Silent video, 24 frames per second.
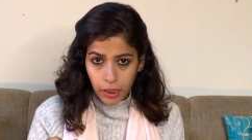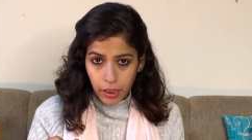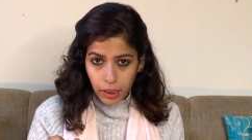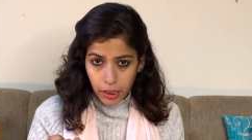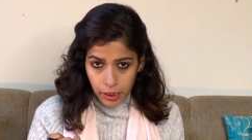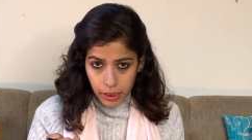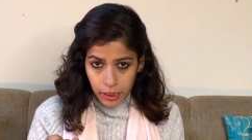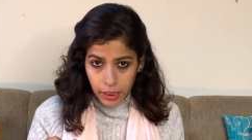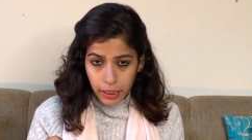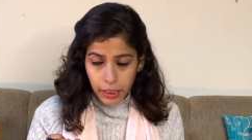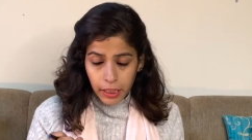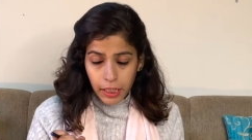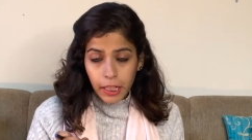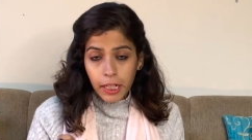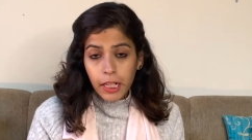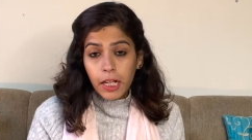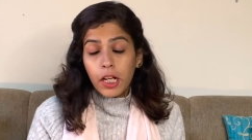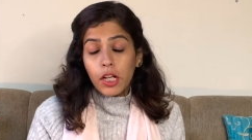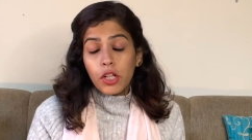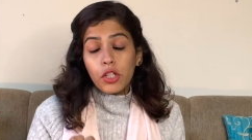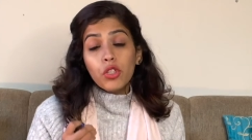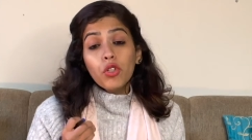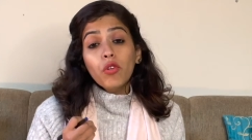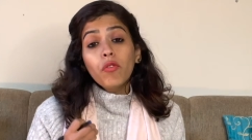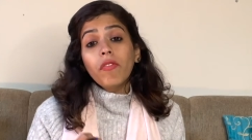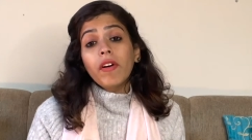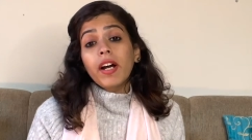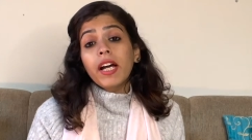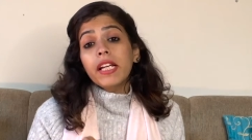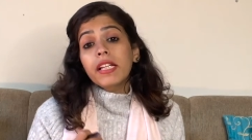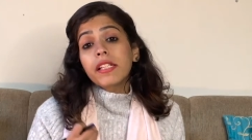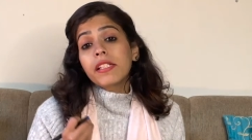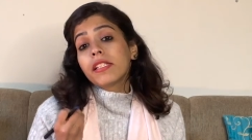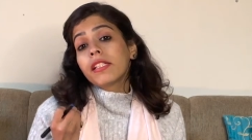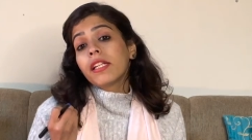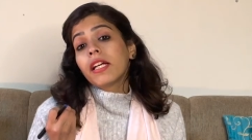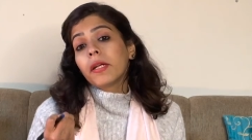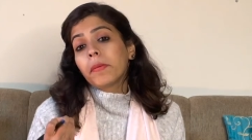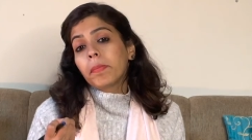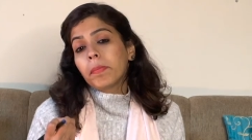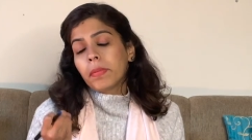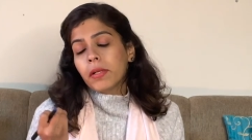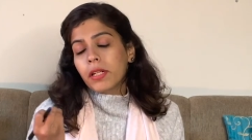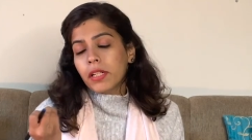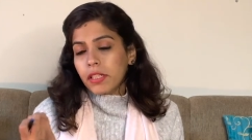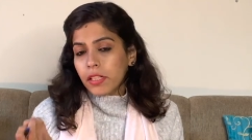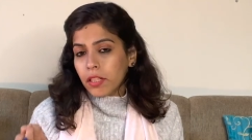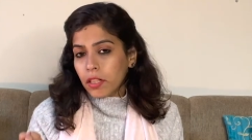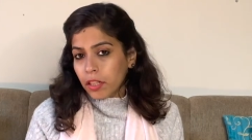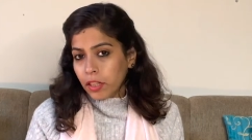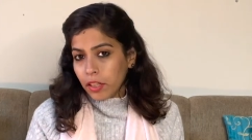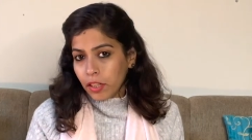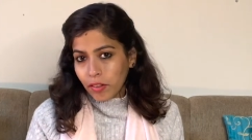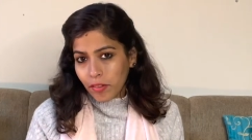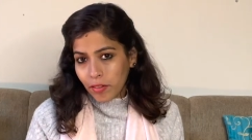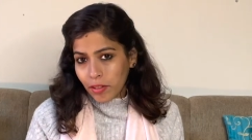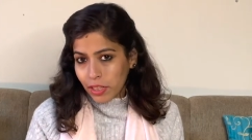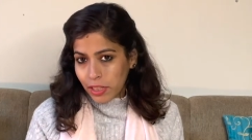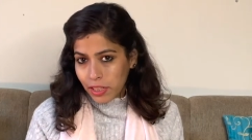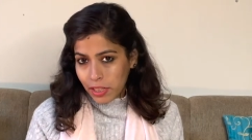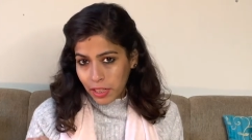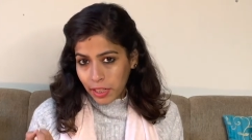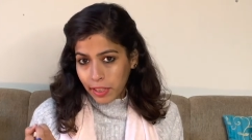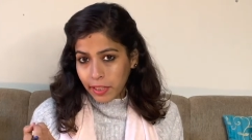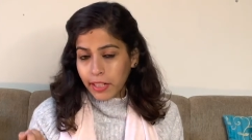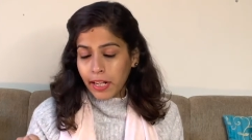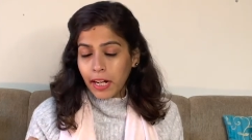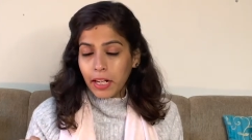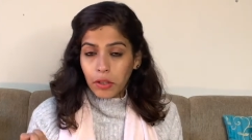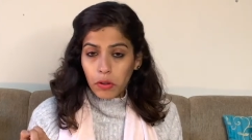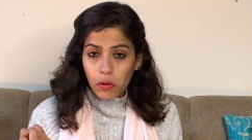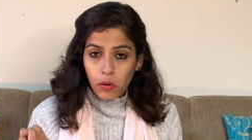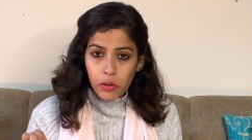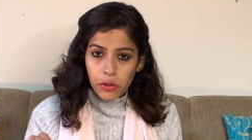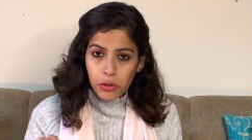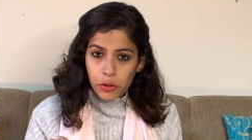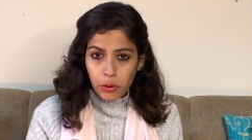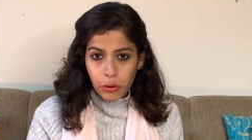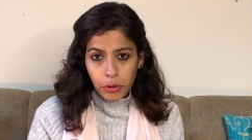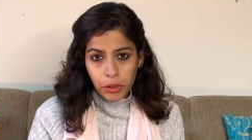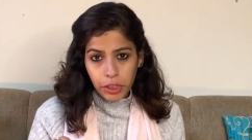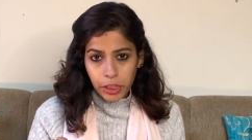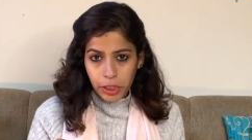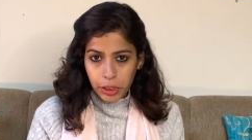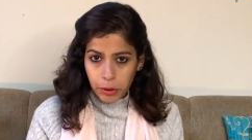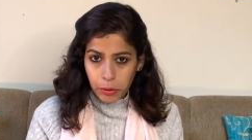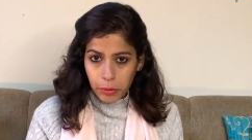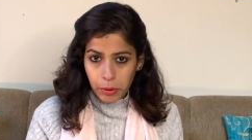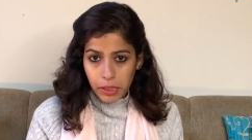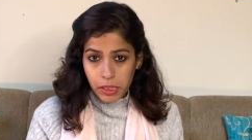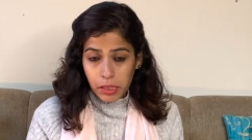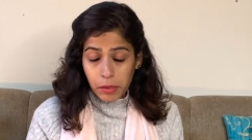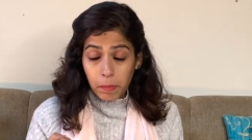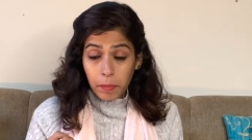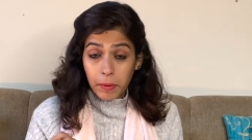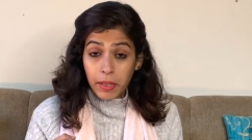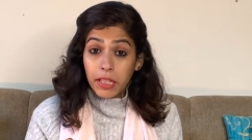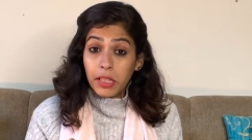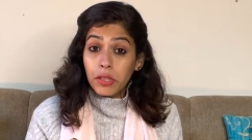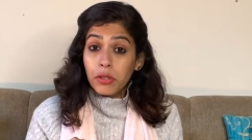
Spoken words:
Okay? So why is that person interesting? That also you need to explain.